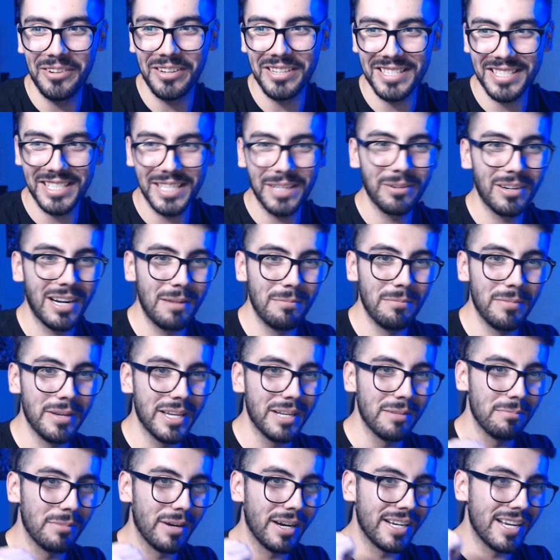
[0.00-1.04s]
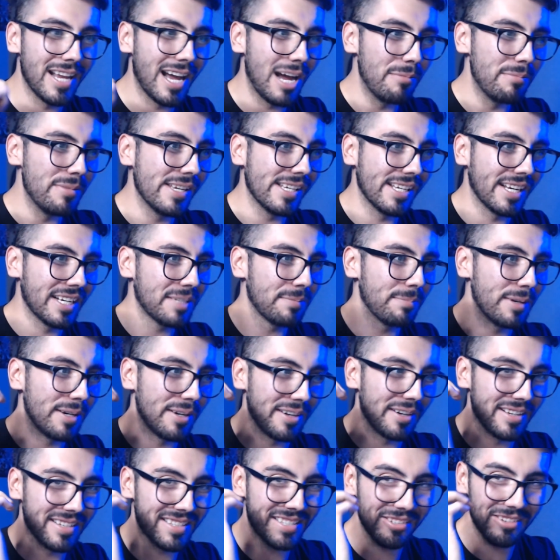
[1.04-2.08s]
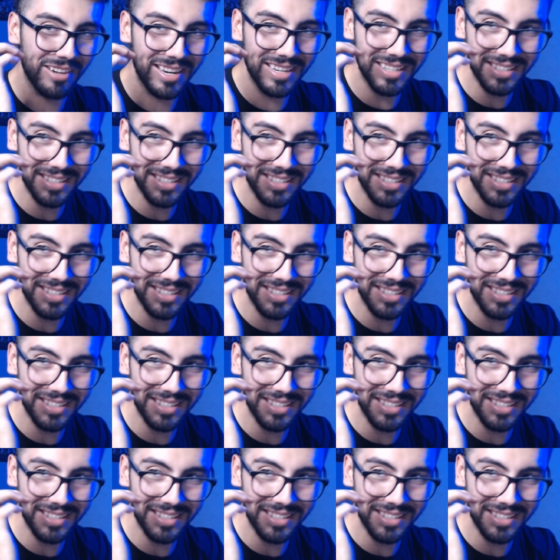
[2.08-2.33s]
can see what I mean by not being experienced, right?